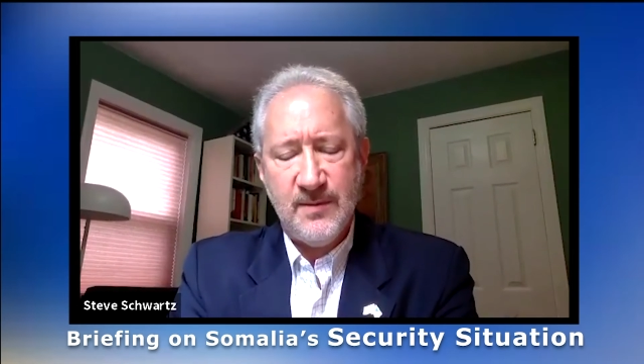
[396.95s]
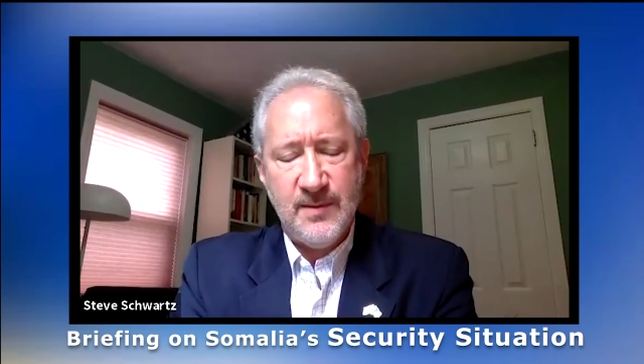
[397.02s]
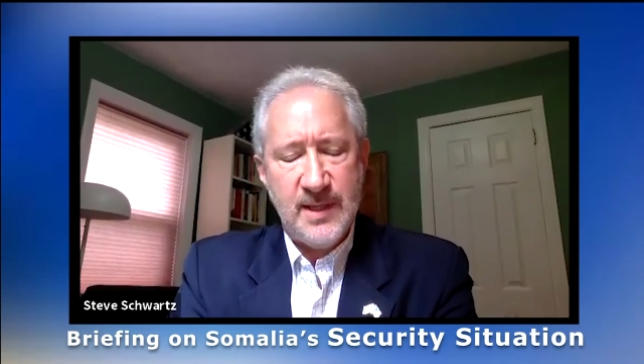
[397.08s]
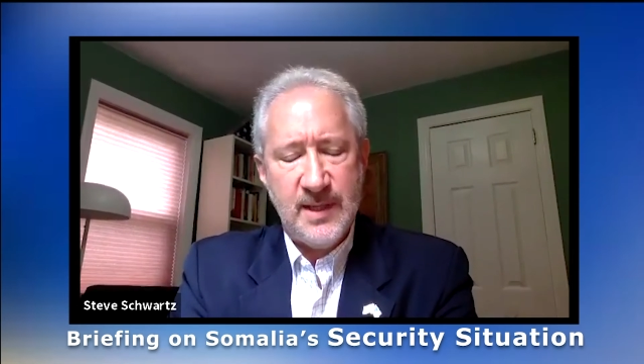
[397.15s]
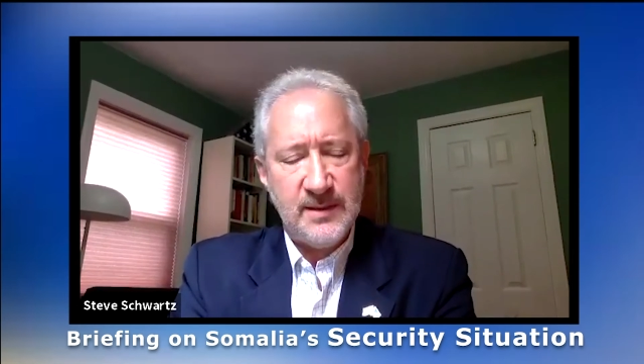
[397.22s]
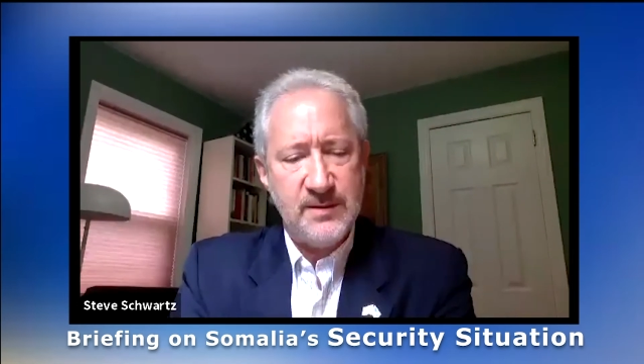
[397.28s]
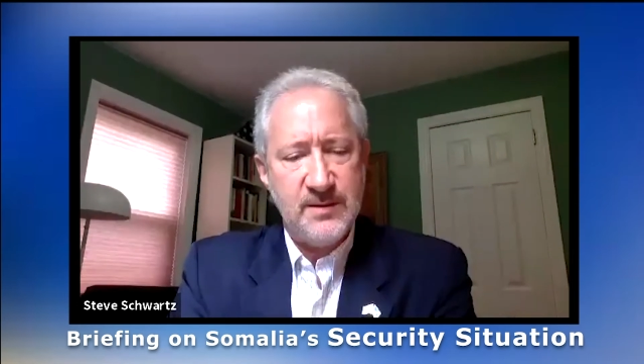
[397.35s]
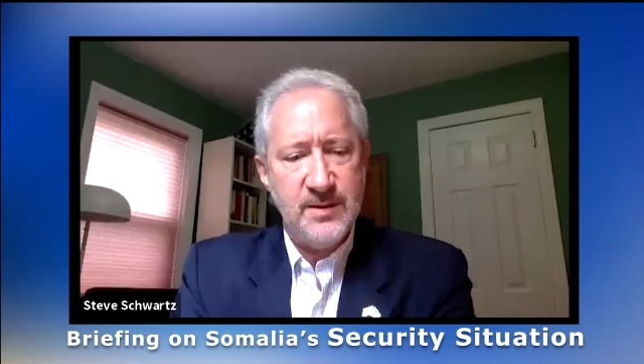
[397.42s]

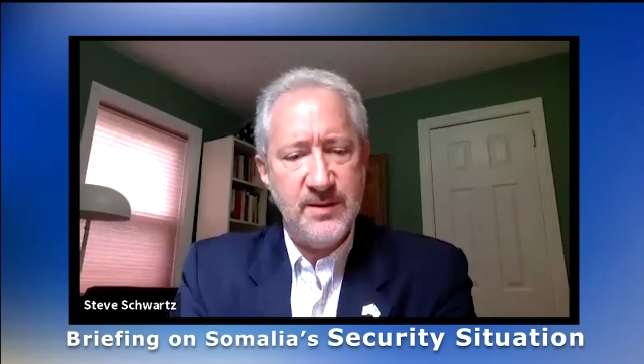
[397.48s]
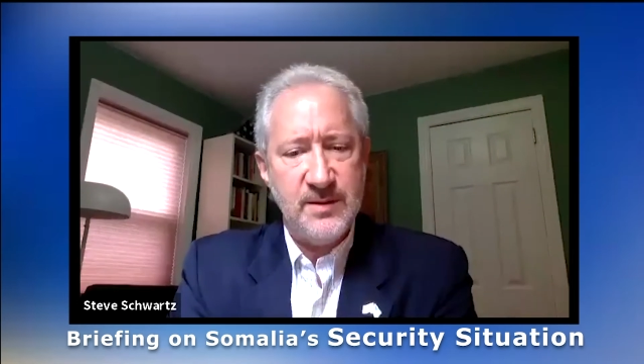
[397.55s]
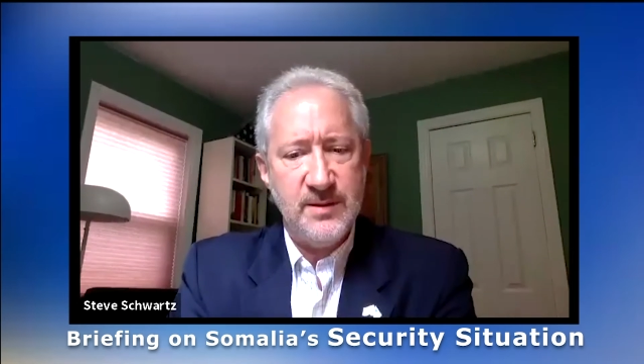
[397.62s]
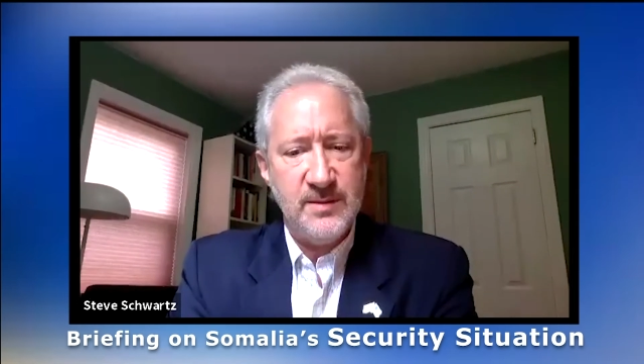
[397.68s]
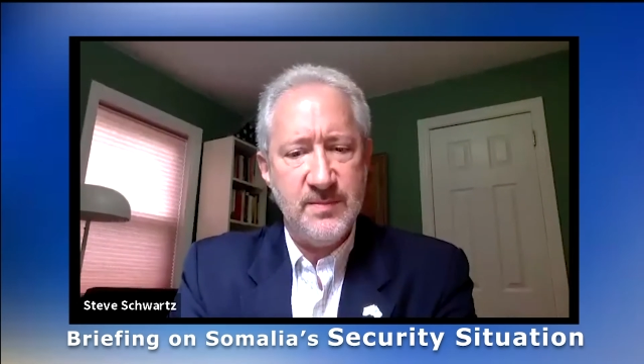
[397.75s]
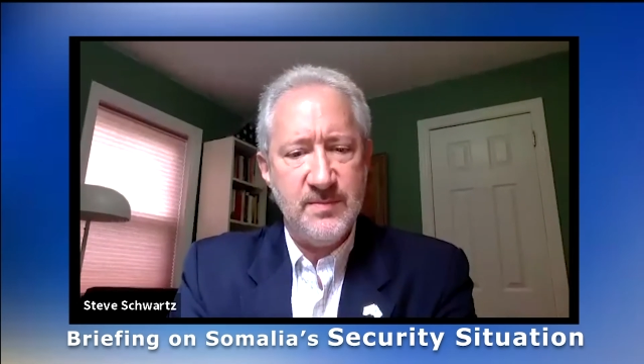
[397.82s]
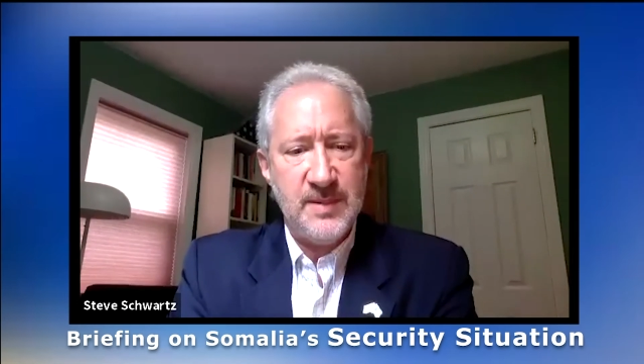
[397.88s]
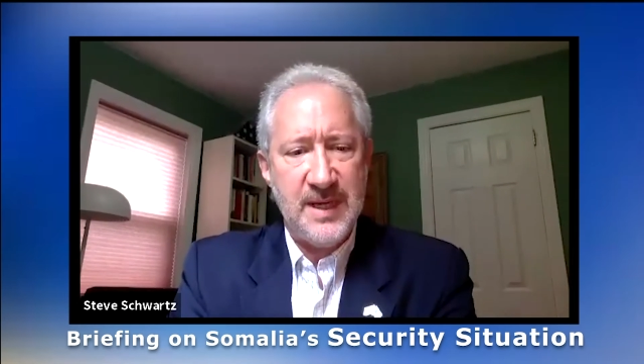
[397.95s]
that
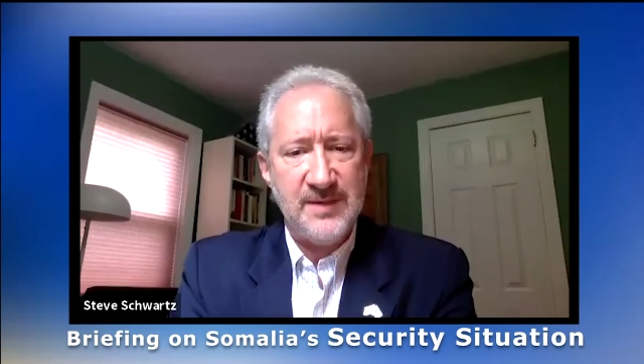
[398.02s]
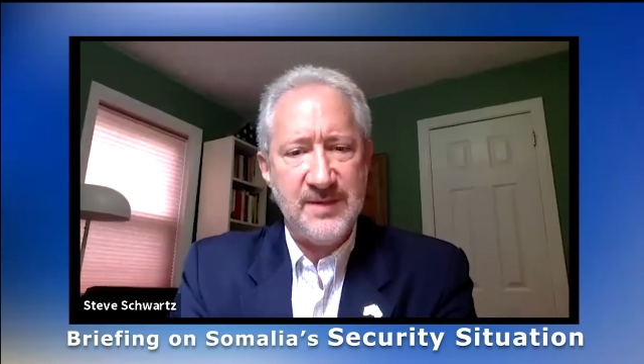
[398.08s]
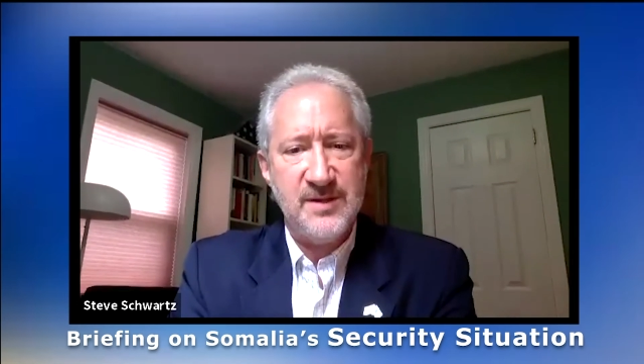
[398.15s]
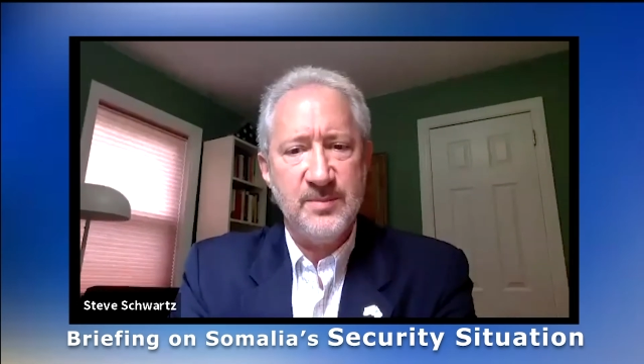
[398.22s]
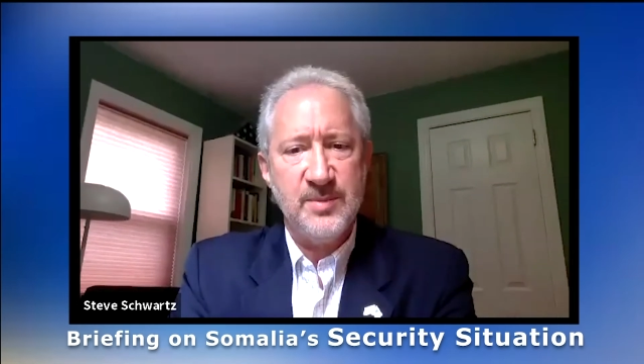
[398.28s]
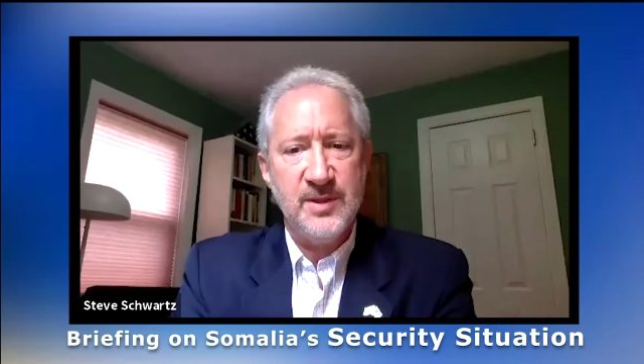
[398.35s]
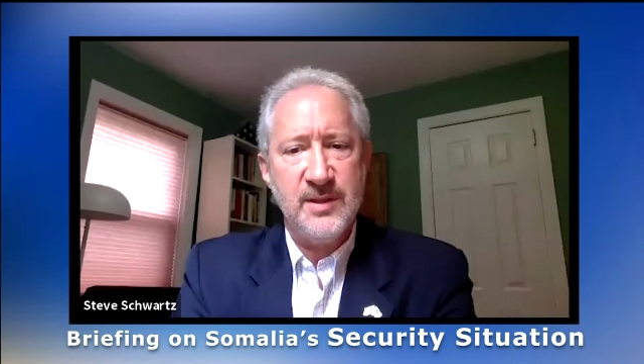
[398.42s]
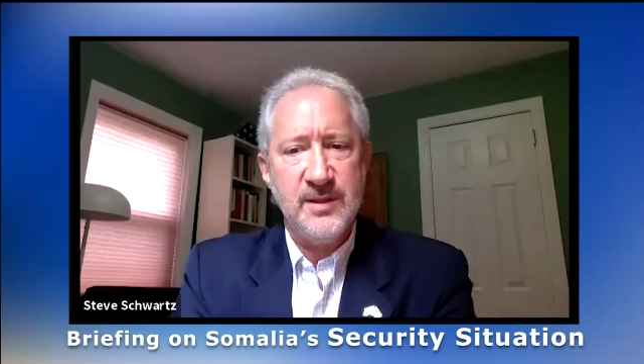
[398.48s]
could
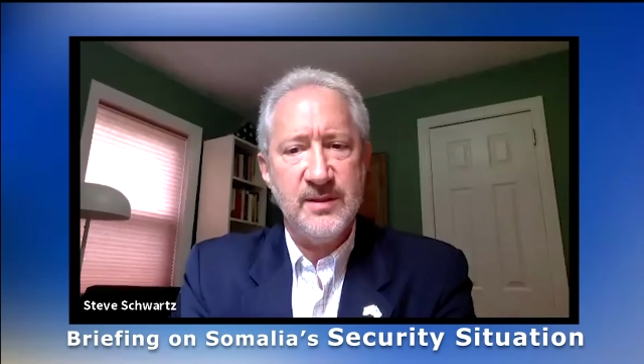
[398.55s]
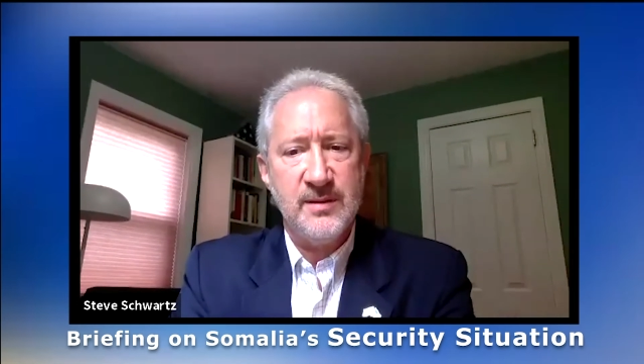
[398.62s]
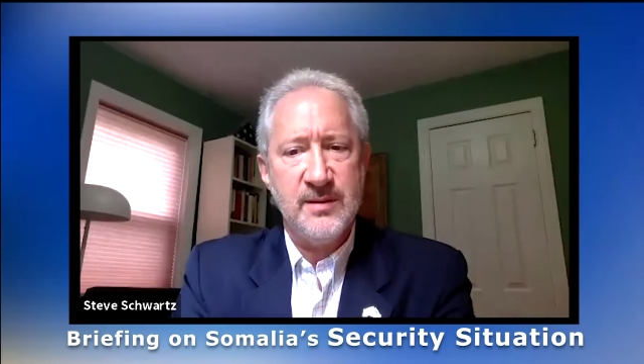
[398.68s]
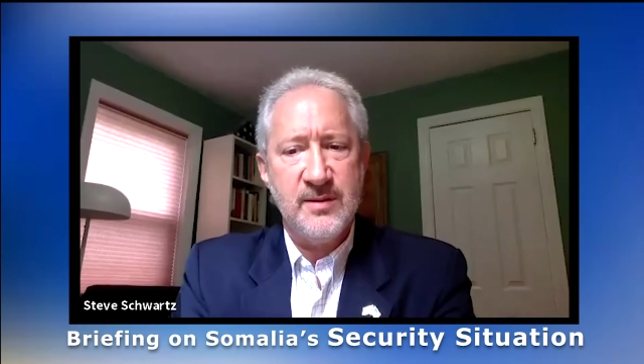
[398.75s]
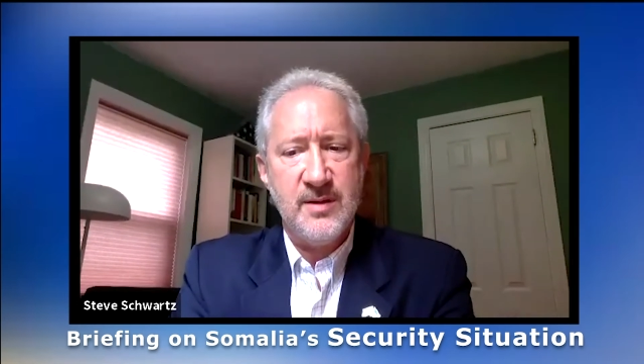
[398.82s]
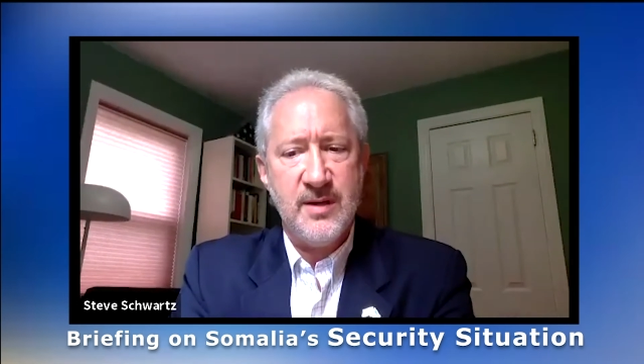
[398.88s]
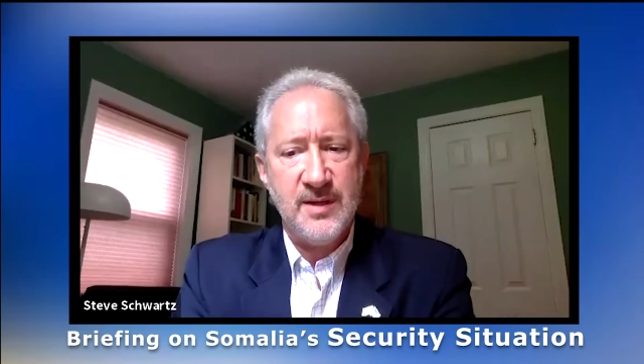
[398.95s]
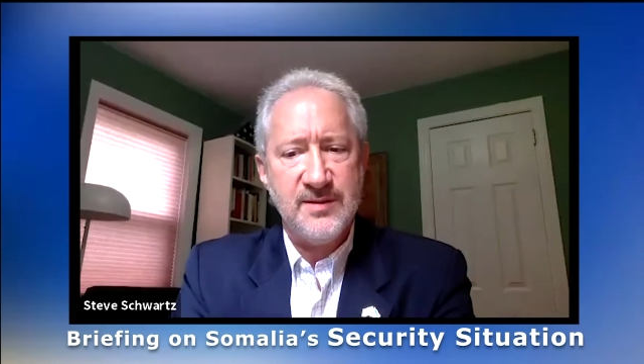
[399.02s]
possibly
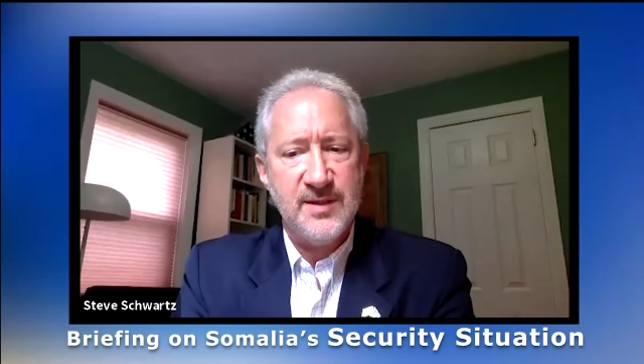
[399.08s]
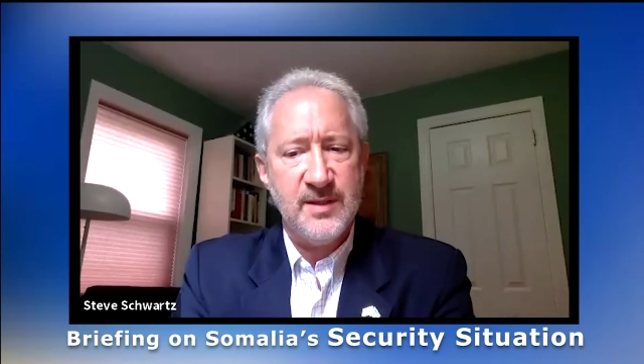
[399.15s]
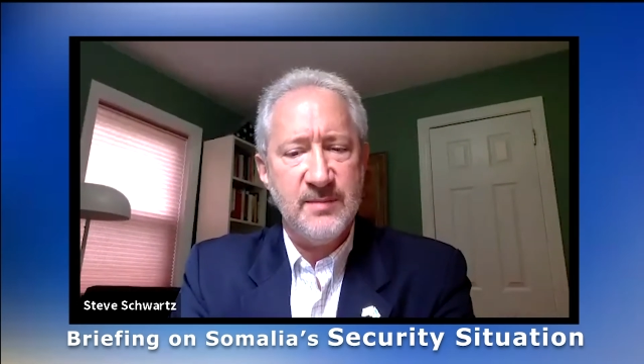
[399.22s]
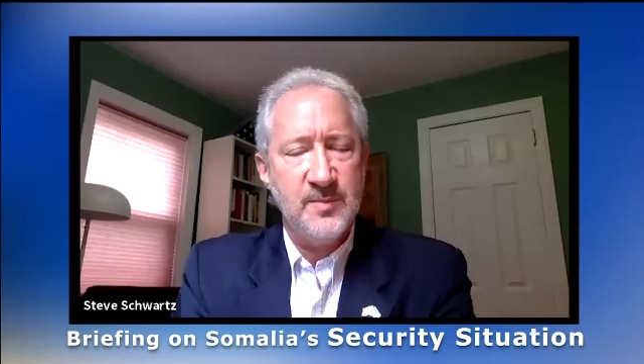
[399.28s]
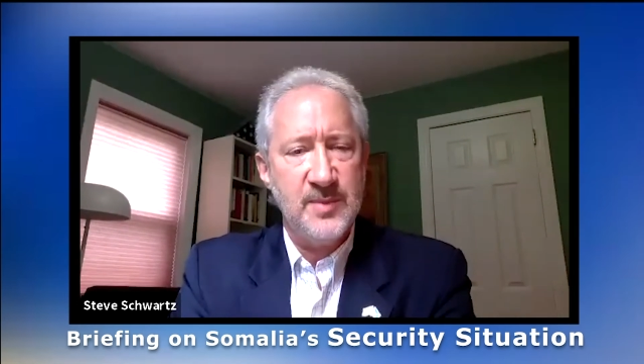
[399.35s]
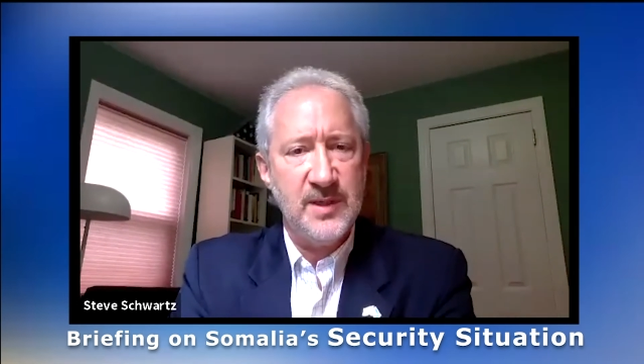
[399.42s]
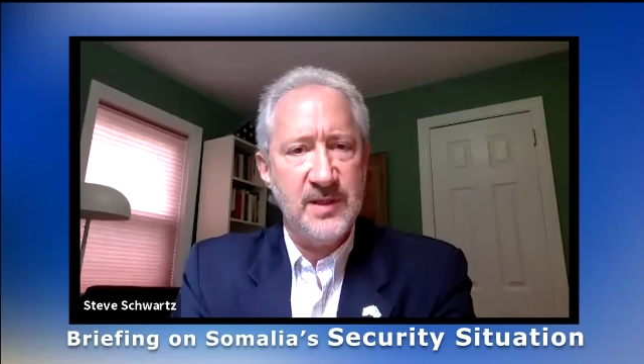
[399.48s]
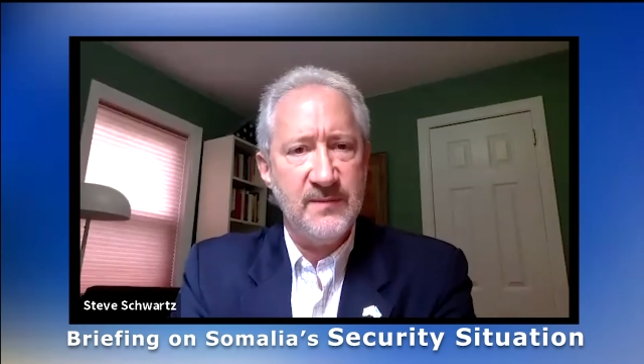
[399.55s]
cost them a
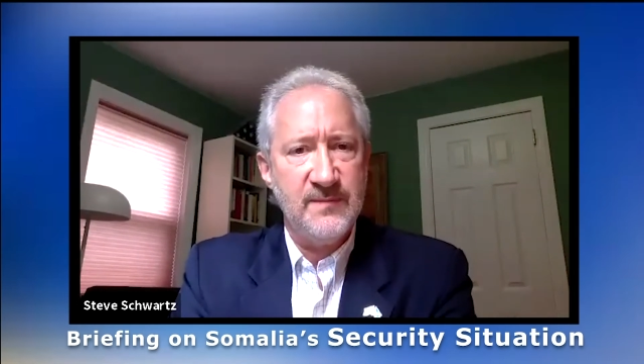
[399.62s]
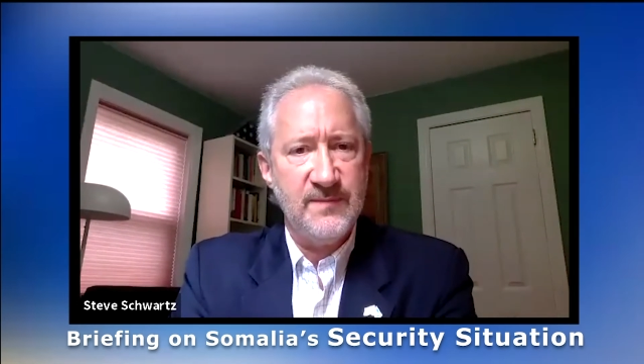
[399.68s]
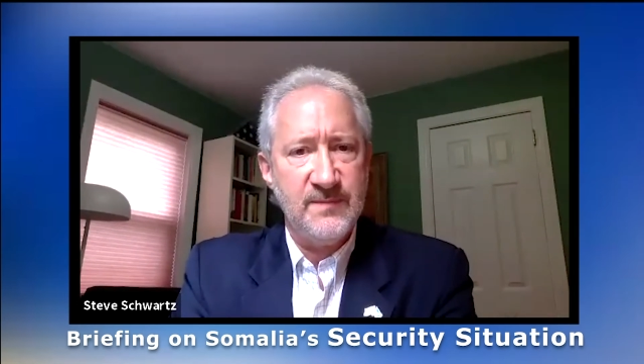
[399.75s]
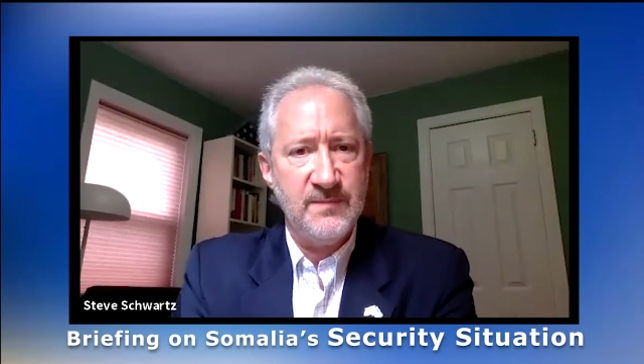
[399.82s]
bit of